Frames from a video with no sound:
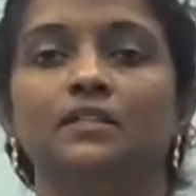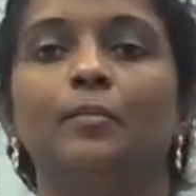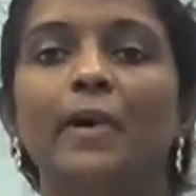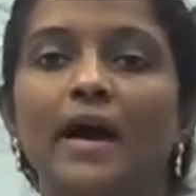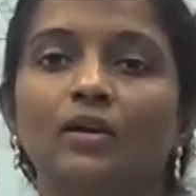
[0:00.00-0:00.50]
the
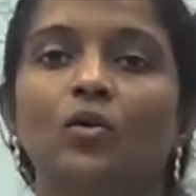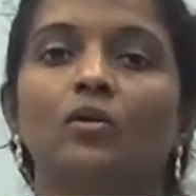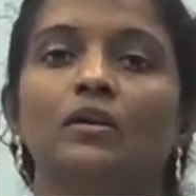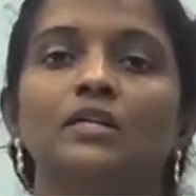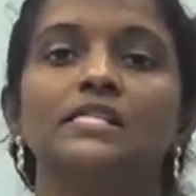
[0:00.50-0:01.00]
ban
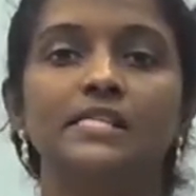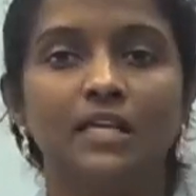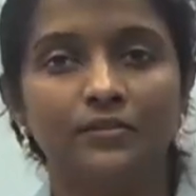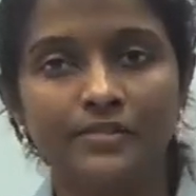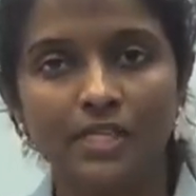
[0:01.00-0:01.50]
on uh,
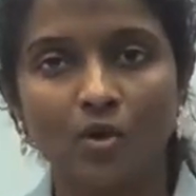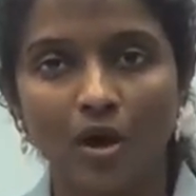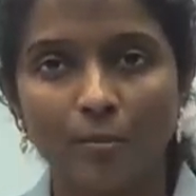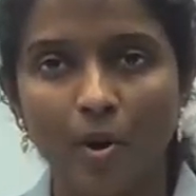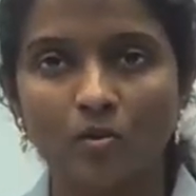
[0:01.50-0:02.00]
CFC
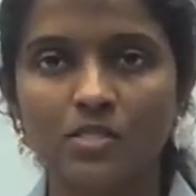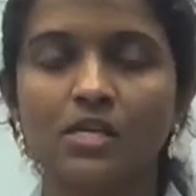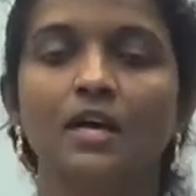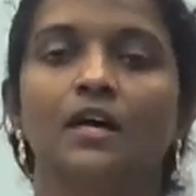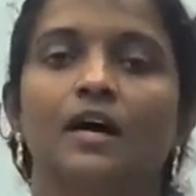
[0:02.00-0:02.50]
compounds
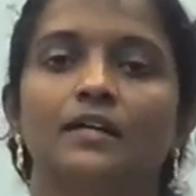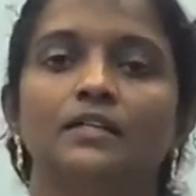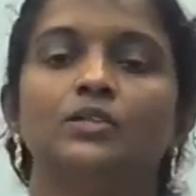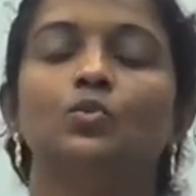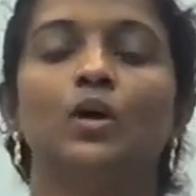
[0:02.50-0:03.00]

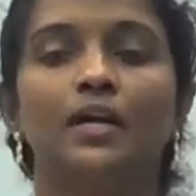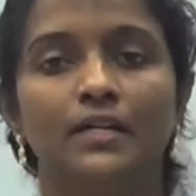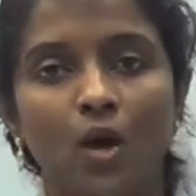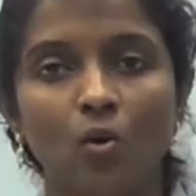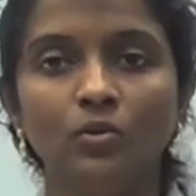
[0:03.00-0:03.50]
and to cut
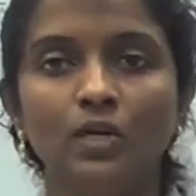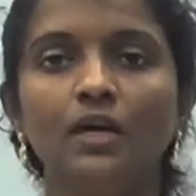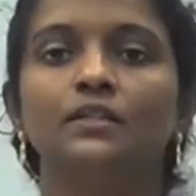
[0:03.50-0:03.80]
down